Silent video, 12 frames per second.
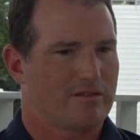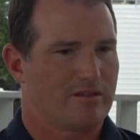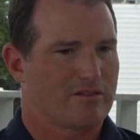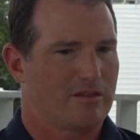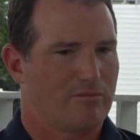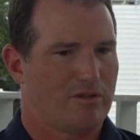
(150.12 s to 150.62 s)

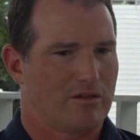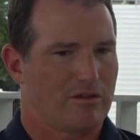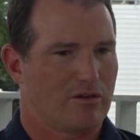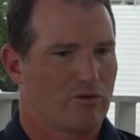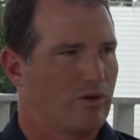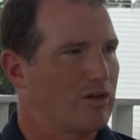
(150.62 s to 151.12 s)
going to be
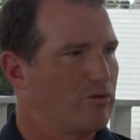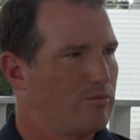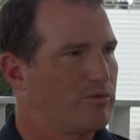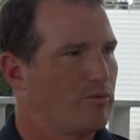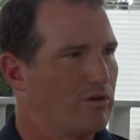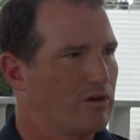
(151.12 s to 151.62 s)
a great
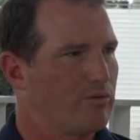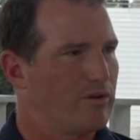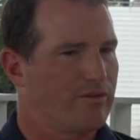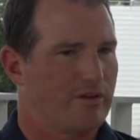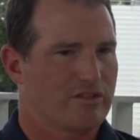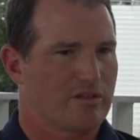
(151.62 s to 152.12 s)
group to work
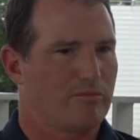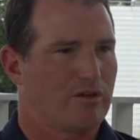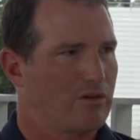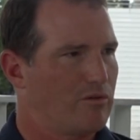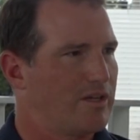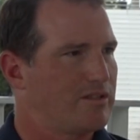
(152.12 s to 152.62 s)
with, and it's going to
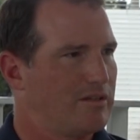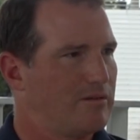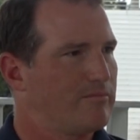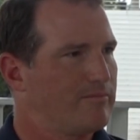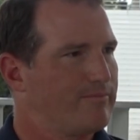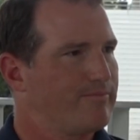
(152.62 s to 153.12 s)
be a great team.